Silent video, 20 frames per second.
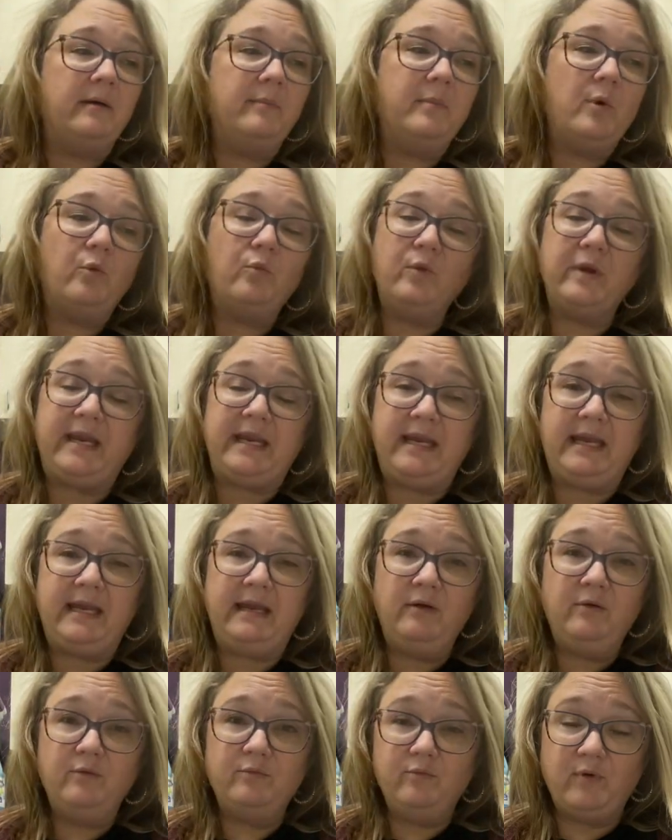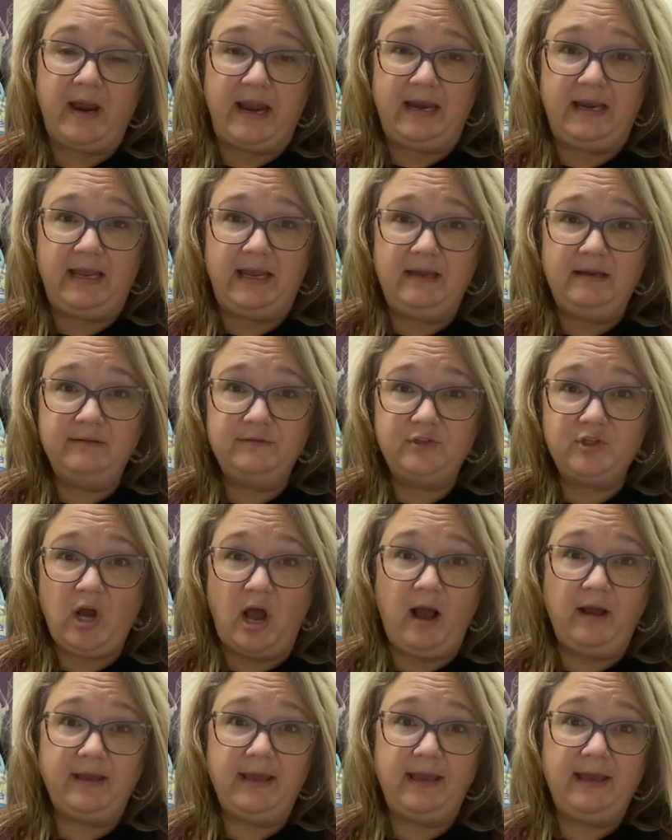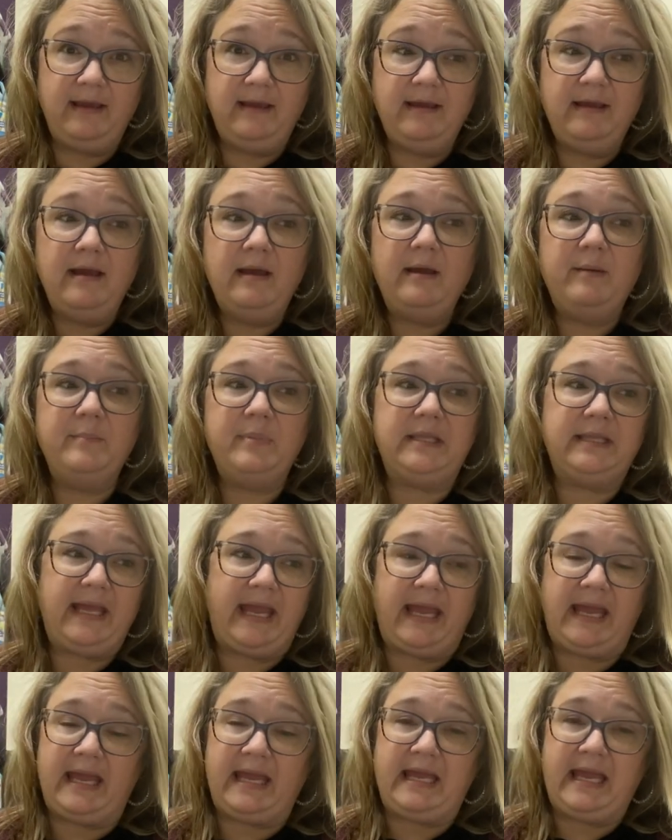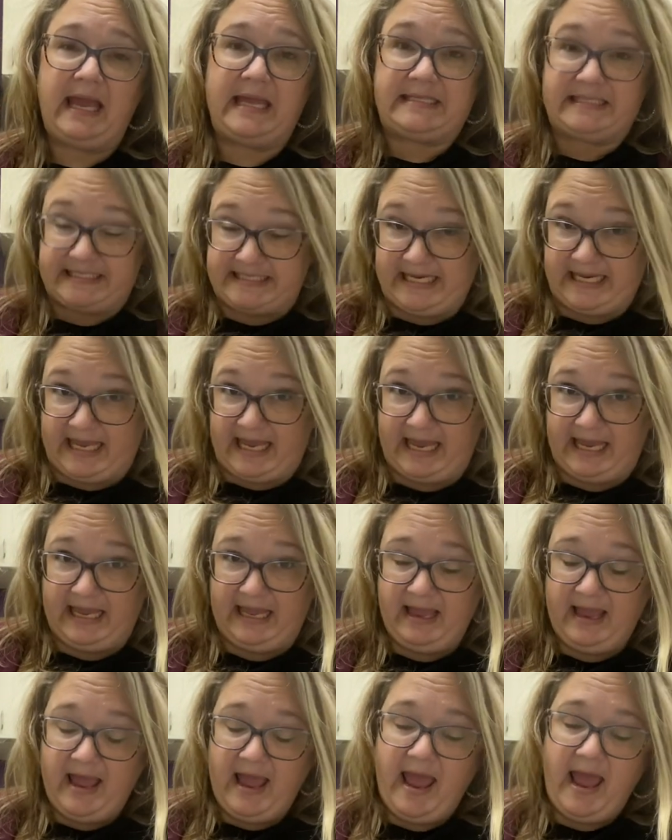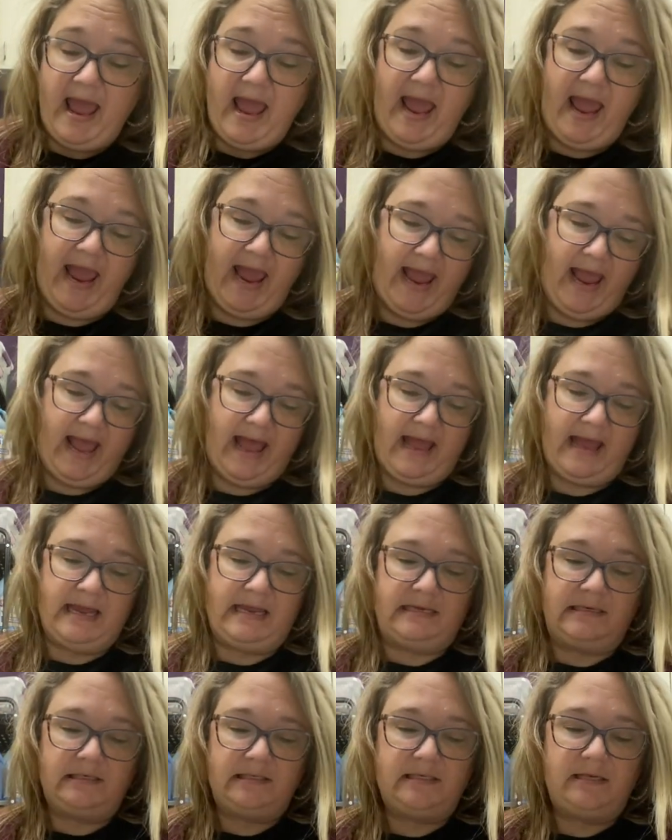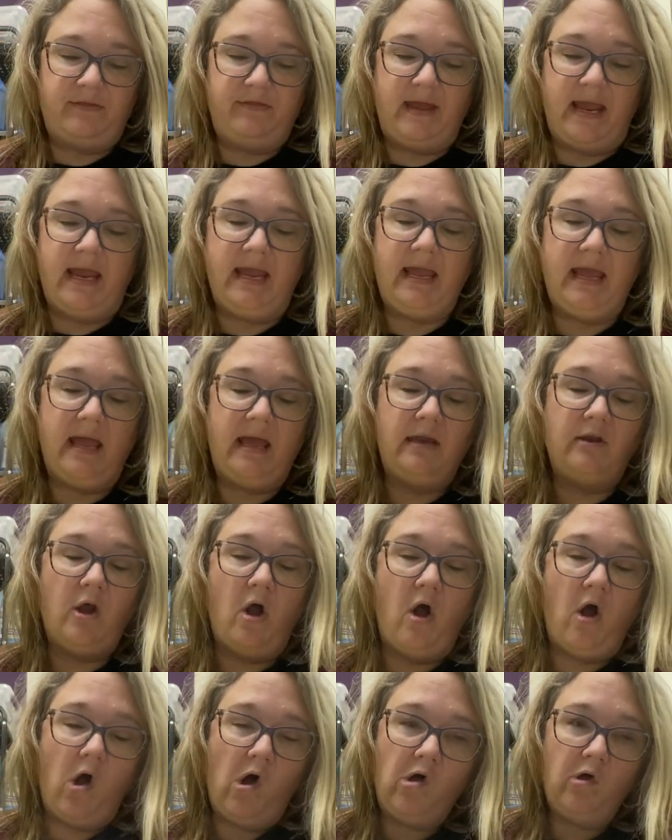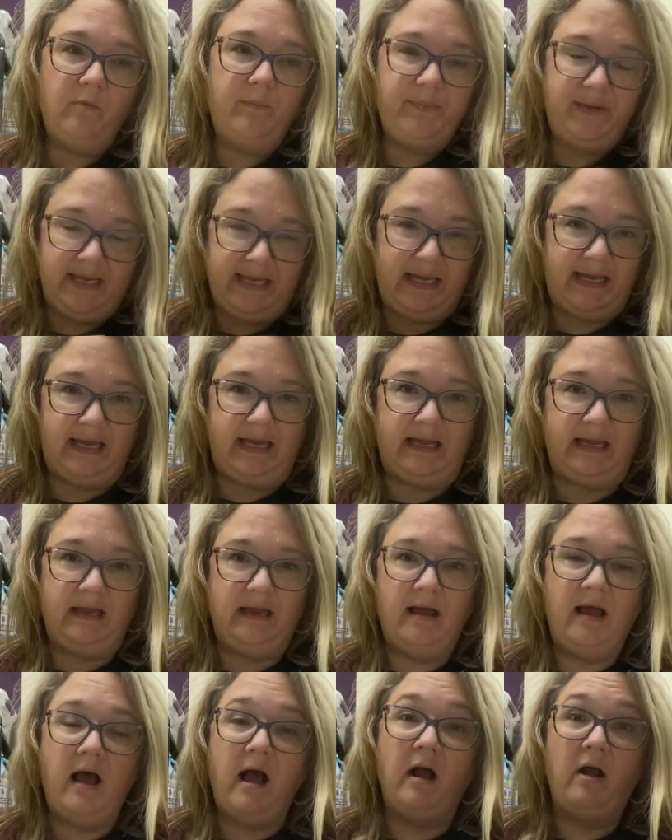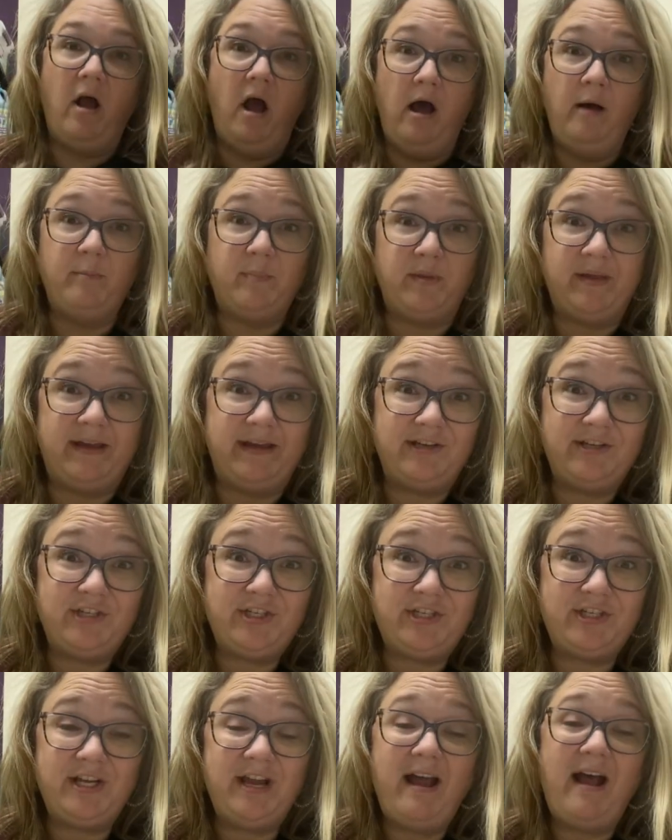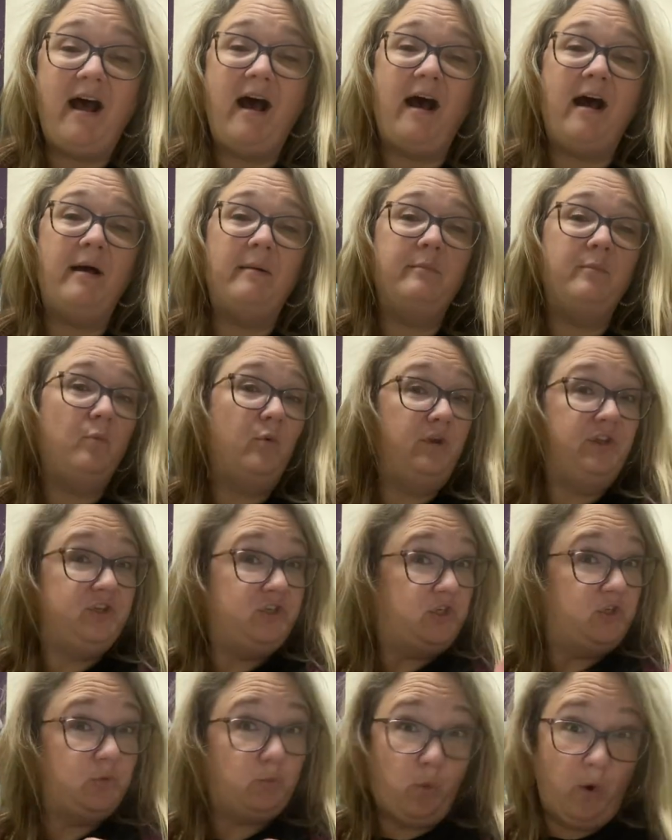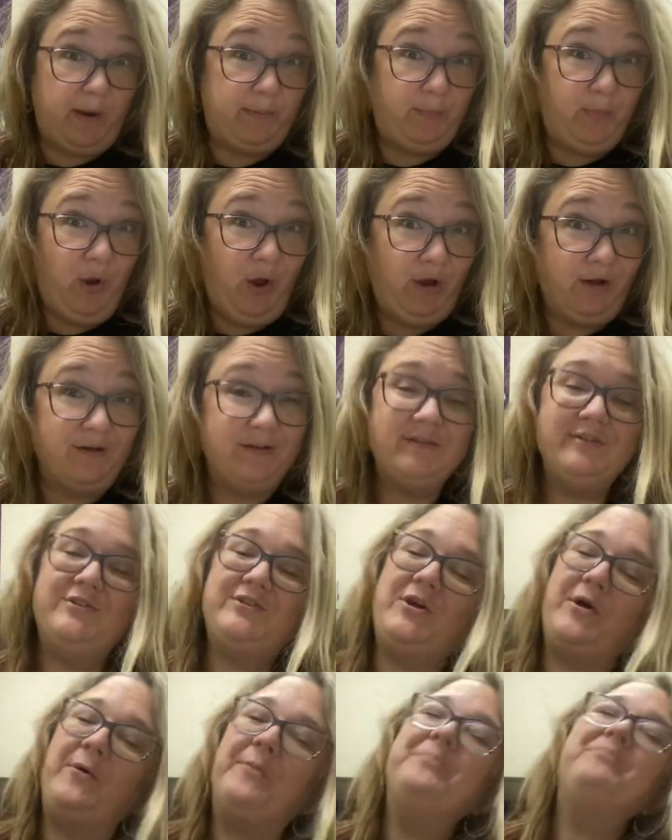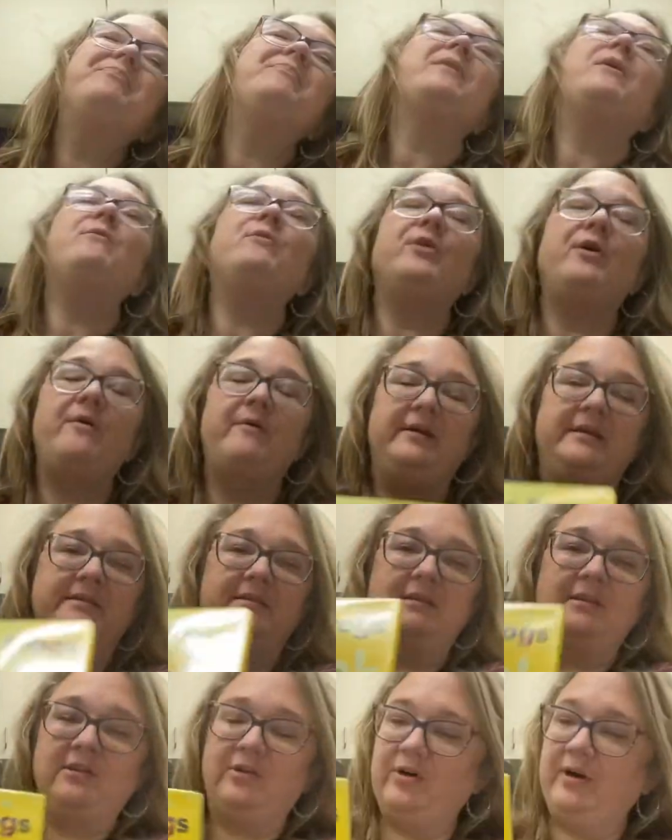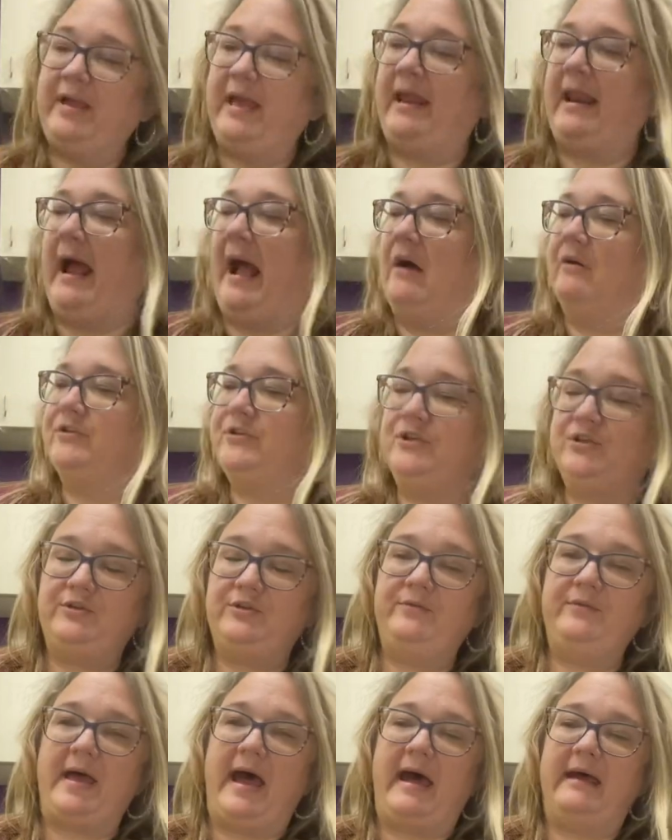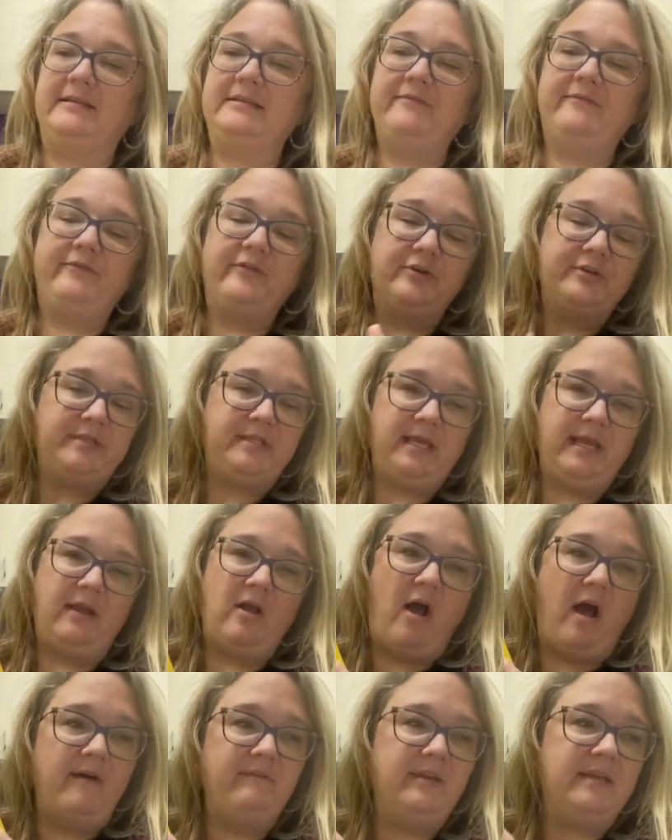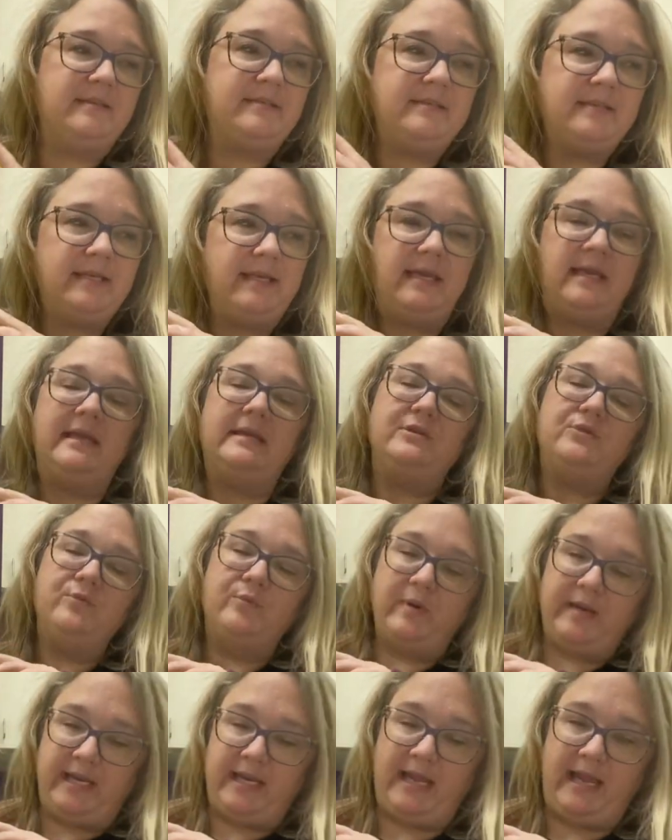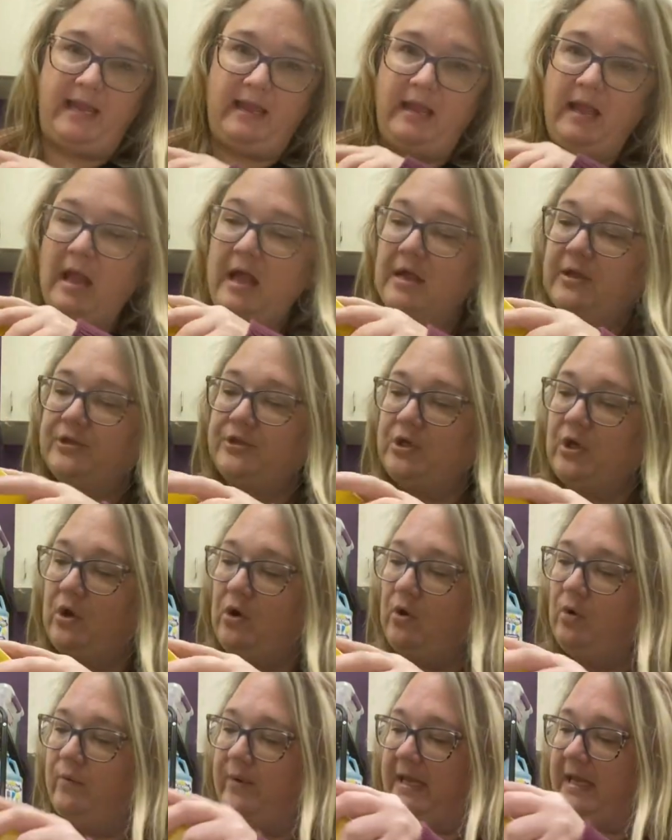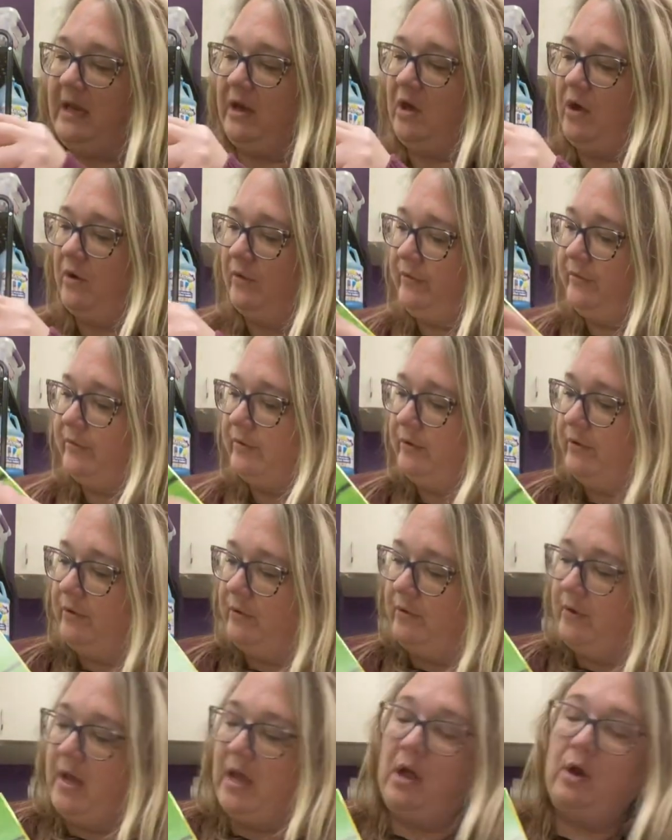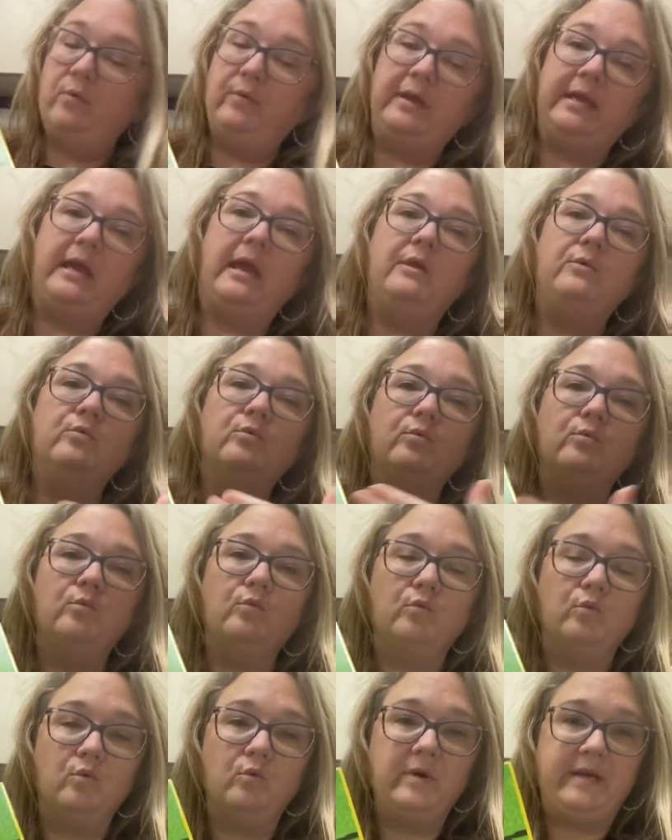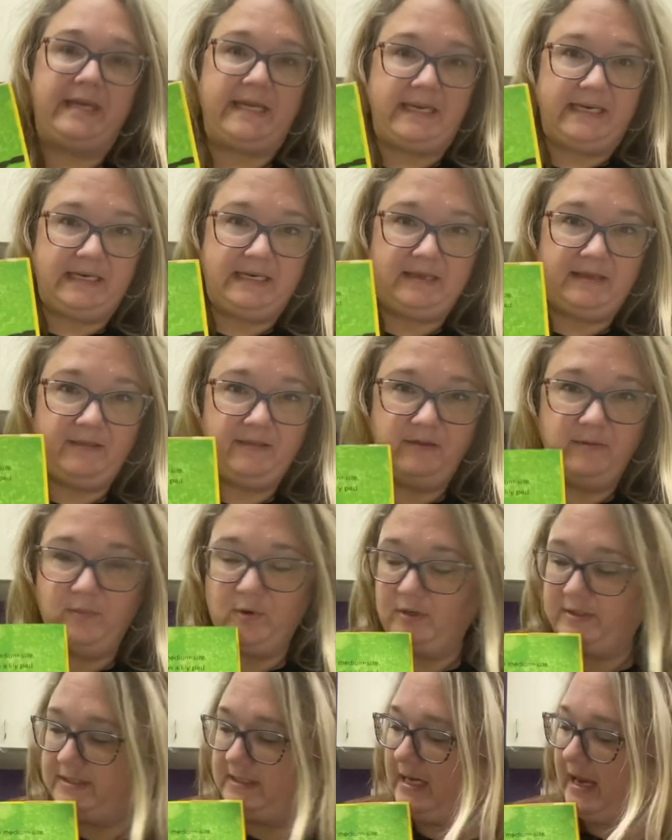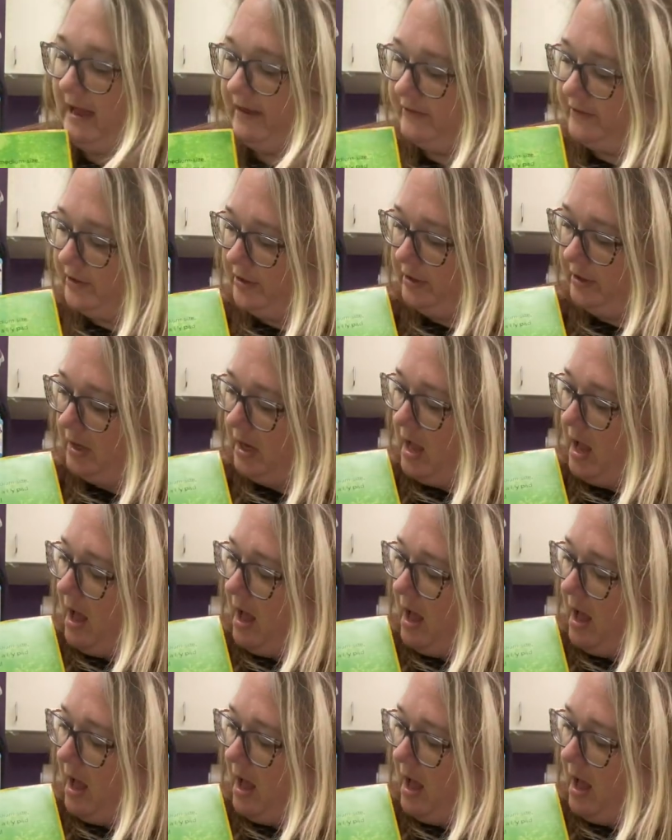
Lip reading: reading, writing, talking, playing, and singing, and they can all be accomplished with just one book. So we're going to look at how to that. The first thing, obviously, is reading. So we can go through, we can read the book together.